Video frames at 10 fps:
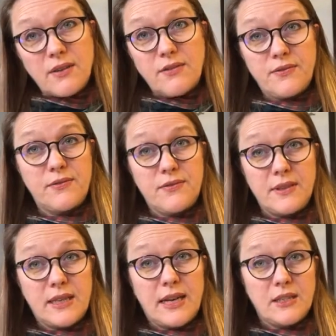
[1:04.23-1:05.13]
of
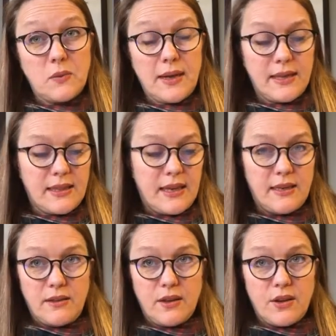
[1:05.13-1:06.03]
dies away at the
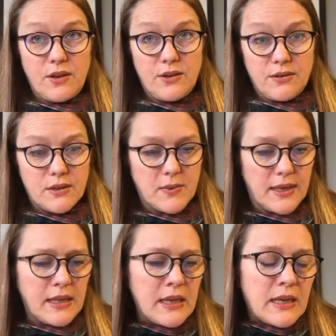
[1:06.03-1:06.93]
end in the coda as
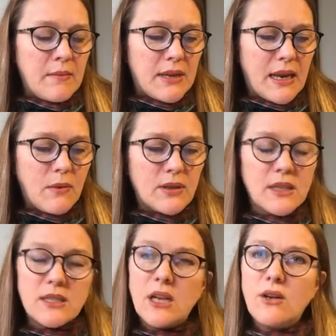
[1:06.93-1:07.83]
well. But I want
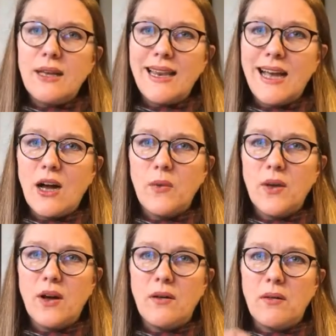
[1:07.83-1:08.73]
us to look at how
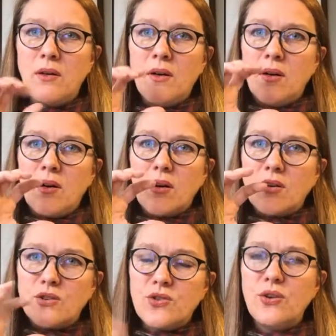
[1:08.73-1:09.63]
we are
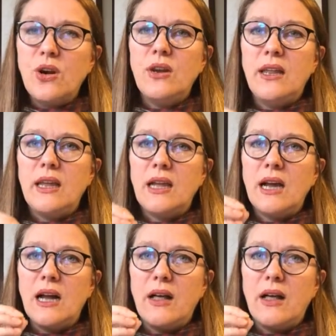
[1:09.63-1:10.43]
controlling